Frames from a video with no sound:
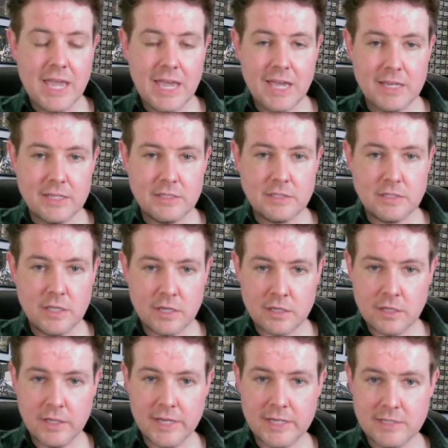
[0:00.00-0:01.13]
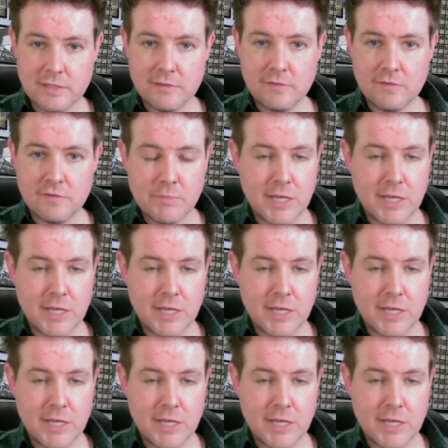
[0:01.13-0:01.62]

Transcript: has a collective